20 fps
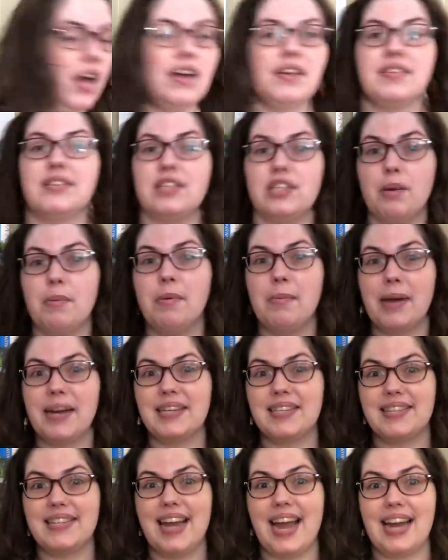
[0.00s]
Some of my
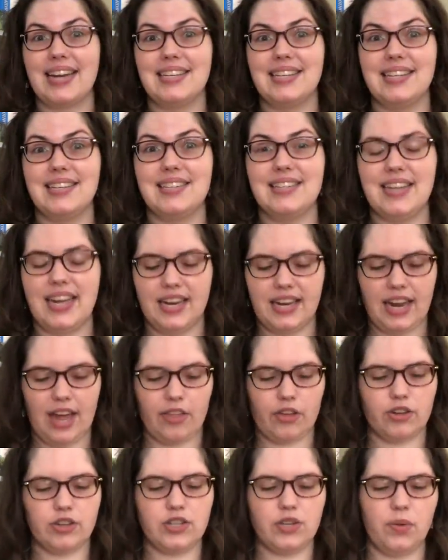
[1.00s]
stack did stay
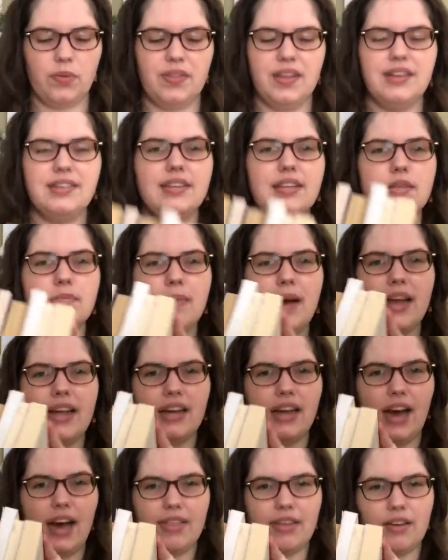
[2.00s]
together. So this is my
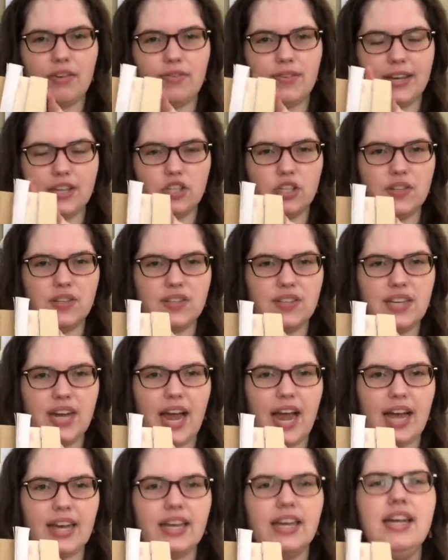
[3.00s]
Gothic fiction
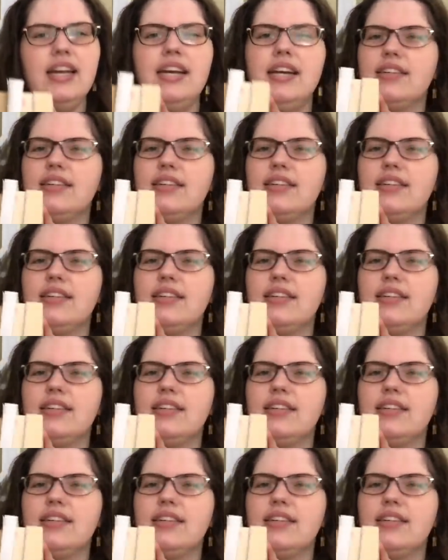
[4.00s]
stack.